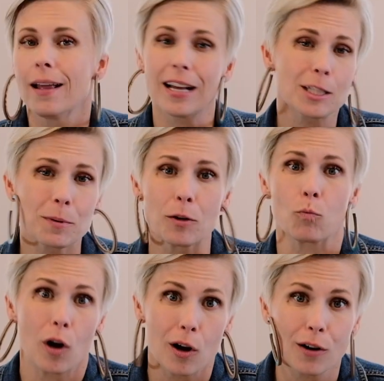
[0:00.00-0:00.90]
That's been
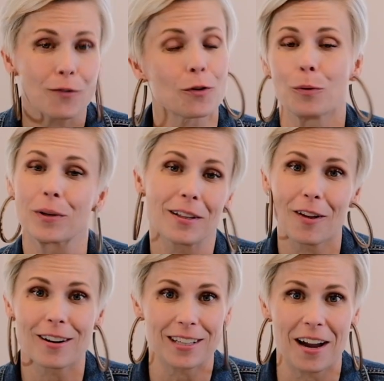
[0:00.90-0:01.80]
wrong for a really
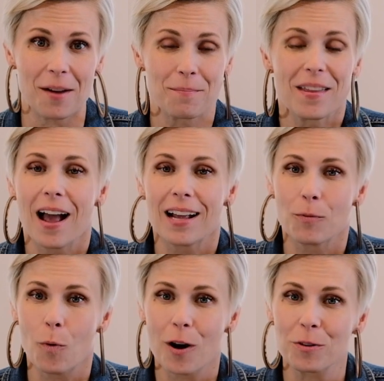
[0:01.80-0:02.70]
long time.
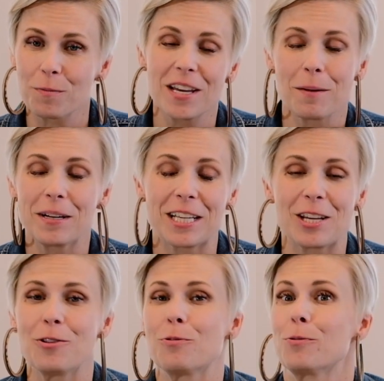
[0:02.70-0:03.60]
Walk with me and I'm going to take you
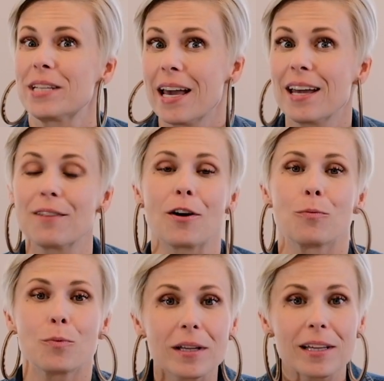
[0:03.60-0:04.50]
through 10 of our
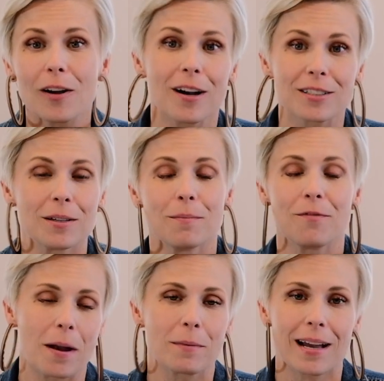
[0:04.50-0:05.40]
really awesome
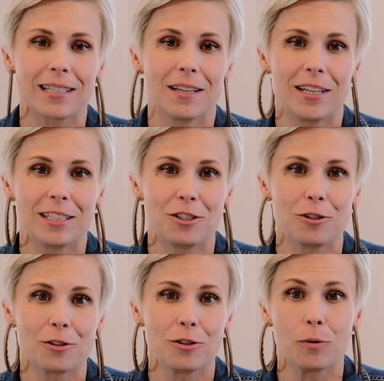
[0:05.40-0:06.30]
family activities that you
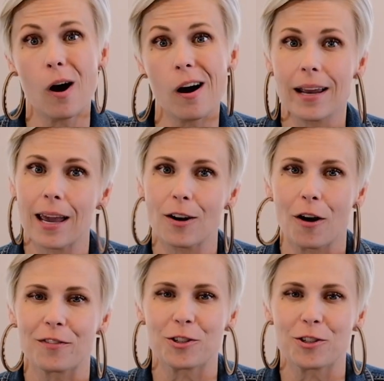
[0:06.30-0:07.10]
can do on and off the